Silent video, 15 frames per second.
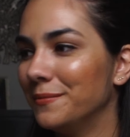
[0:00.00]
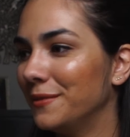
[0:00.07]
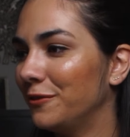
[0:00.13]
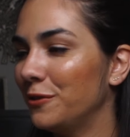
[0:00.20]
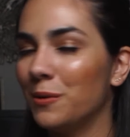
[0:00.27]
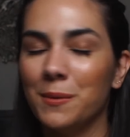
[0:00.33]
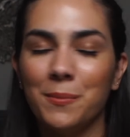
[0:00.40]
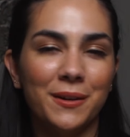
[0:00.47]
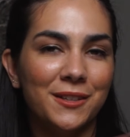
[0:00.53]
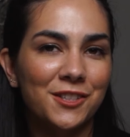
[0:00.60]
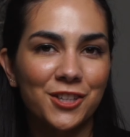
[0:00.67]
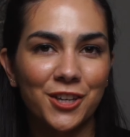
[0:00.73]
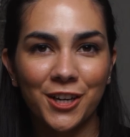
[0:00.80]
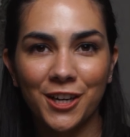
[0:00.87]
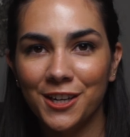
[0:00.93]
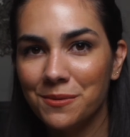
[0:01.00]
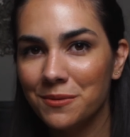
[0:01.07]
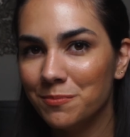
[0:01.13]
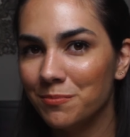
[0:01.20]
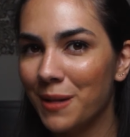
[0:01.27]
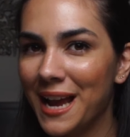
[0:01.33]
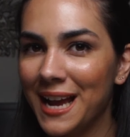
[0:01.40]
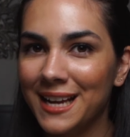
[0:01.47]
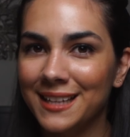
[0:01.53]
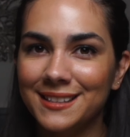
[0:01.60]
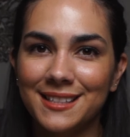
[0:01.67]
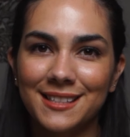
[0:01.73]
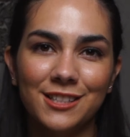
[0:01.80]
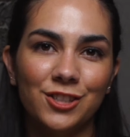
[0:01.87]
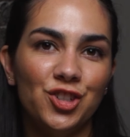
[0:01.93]
if you want to put a skirt,
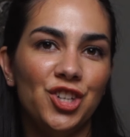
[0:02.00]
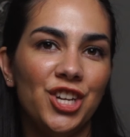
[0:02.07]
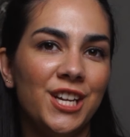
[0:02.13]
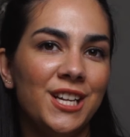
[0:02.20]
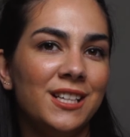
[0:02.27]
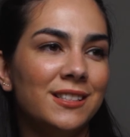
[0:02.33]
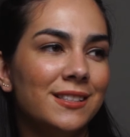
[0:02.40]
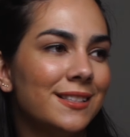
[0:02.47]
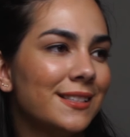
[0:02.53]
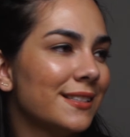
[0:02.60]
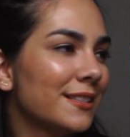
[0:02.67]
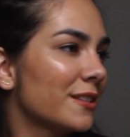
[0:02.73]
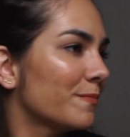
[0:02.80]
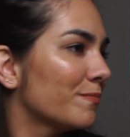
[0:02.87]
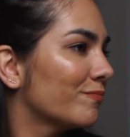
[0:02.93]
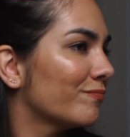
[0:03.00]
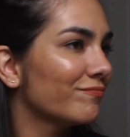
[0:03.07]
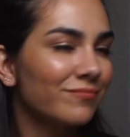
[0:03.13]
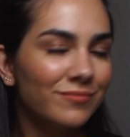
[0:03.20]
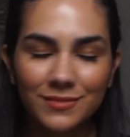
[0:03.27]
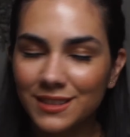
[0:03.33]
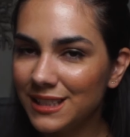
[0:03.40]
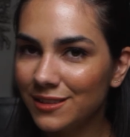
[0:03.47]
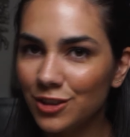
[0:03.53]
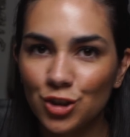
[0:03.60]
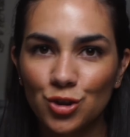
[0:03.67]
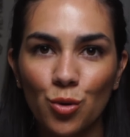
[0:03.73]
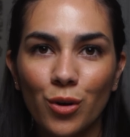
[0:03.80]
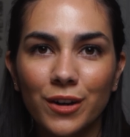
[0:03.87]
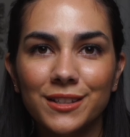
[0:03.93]
pants, jeans,
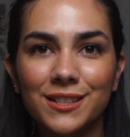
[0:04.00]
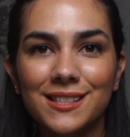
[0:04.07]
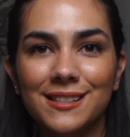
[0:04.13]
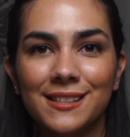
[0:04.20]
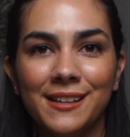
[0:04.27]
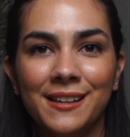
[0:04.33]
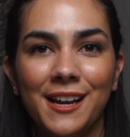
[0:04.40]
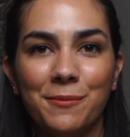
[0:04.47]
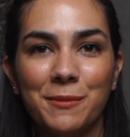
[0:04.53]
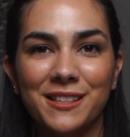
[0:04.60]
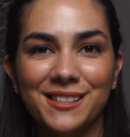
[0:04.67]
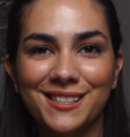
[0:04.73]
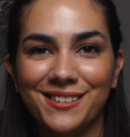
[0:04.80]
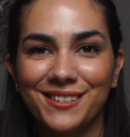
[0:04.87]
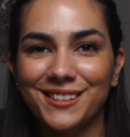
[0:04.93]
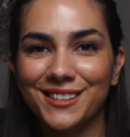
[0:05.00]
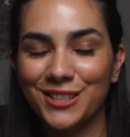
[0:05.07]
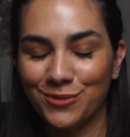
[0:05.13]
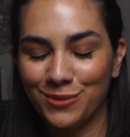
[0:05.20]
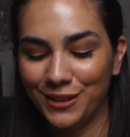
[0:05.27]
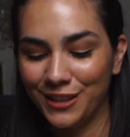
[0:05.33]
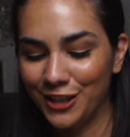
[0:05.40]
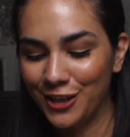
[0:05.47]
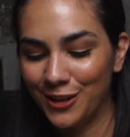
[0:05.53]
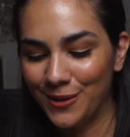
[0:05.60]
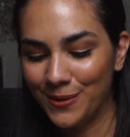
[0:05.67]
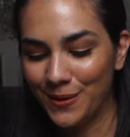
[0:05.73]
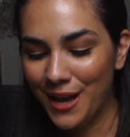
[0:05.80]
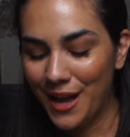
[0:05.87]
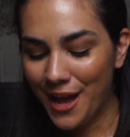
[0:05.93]
shorts, you name it. So it looks really
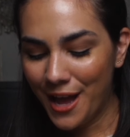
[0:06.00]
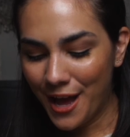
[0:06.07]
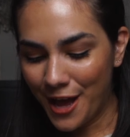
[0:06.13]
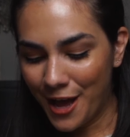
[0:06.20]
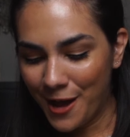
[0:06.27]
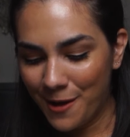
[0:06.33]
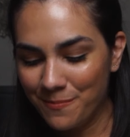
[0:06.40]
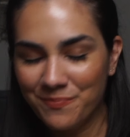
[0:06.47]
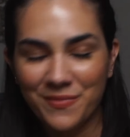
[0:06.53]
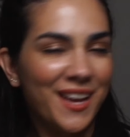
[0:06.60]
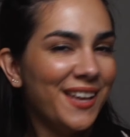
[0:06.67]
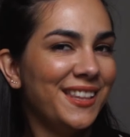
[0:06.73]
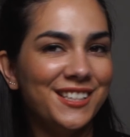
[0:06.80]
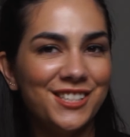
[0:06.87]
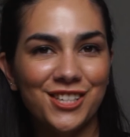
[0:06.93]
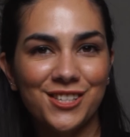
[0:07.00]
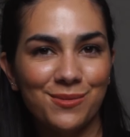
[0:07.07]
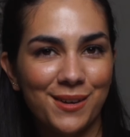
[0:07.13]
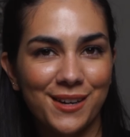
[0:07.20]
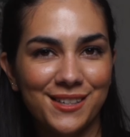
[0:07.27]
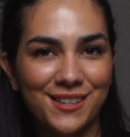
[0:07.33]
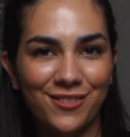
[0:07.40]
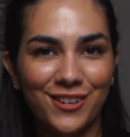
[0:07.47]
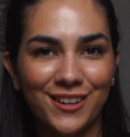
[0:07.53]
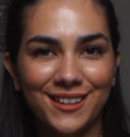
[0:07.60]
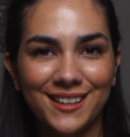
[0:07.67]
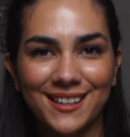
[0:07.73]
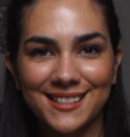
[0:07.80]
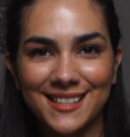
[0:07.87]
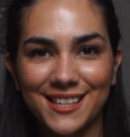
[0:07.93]
cute. And then just wear a
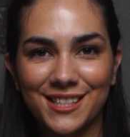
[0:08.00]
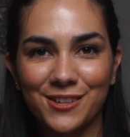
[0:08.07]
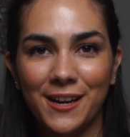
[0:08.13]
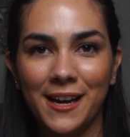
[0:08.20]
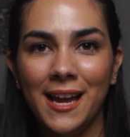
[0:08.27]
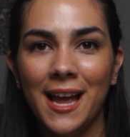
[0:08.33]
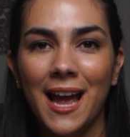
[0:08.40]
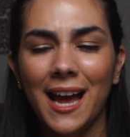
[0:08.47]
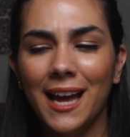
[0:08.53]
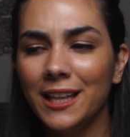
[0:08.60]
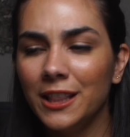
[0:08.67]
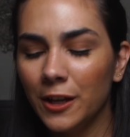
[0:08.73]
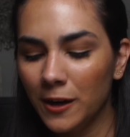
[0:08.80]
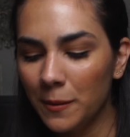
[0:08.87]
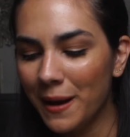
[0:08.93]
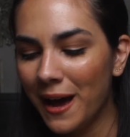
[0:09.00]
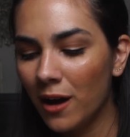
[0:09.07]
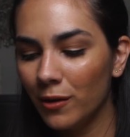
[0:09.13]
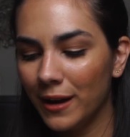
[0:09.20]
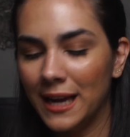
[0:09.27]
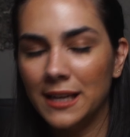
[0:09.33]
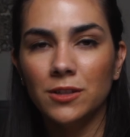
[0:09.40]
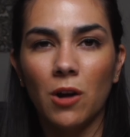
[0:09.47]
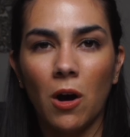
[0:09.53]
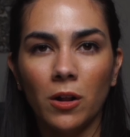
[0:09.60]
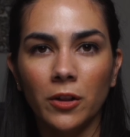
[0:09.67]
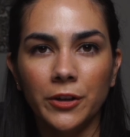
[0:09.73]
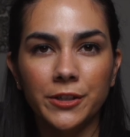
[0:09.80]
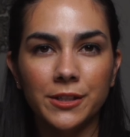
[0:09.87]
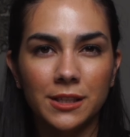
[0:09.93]
different accessory. And they're about
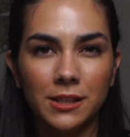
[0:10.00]
$8 a